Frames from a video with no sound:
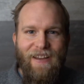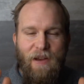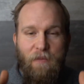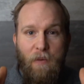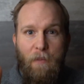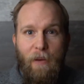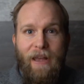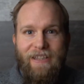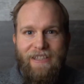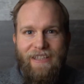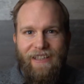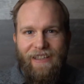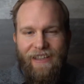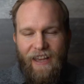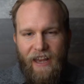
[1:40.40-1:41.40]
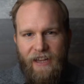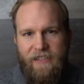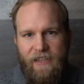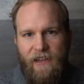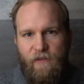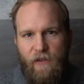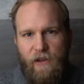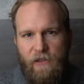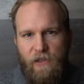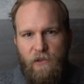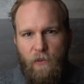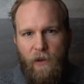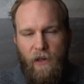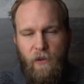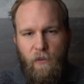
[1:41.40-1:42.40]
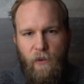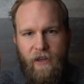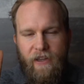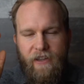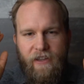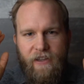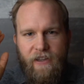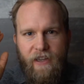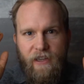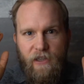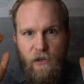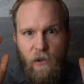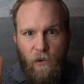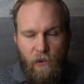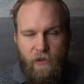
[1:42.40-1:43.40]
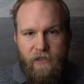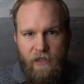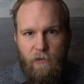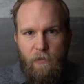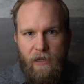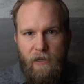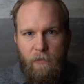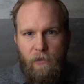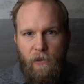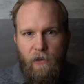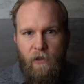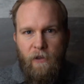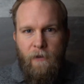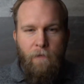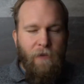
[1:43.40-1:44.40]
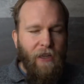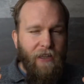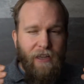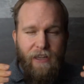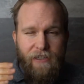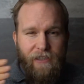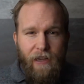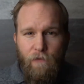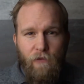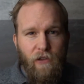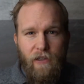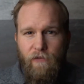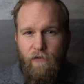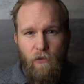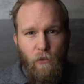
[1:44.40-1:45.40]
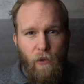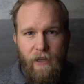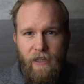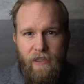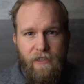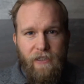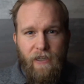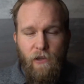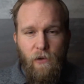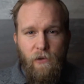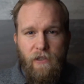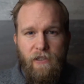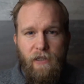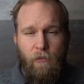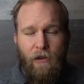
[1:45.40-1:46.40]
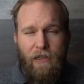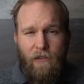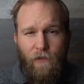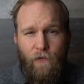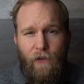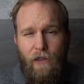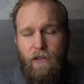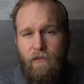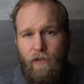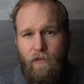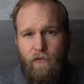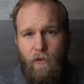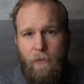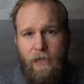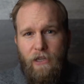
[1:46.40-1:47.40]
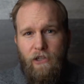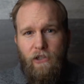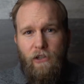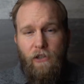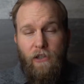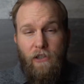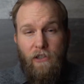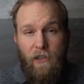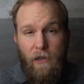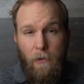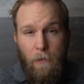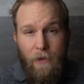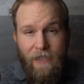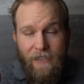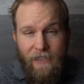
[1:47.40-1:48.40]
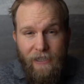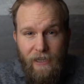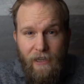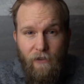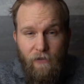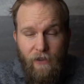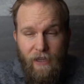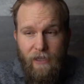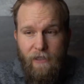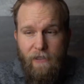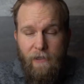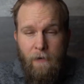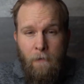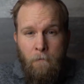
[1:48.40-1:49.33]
But mentally it has that effect as well, where it causes people in several different ways. It causes their brain to filter information that's going to perceive things